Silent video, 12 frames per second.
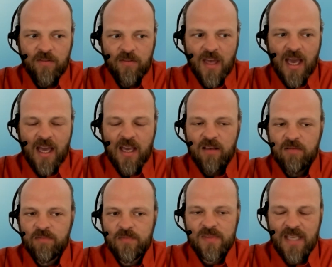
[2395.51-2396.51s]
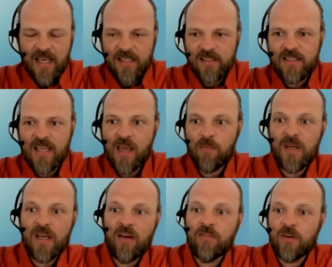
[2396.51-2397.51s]
that time
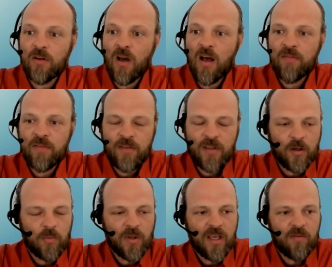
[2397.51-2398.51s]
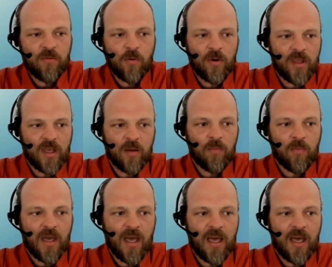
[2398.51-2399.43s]
and effort off of their plate for them.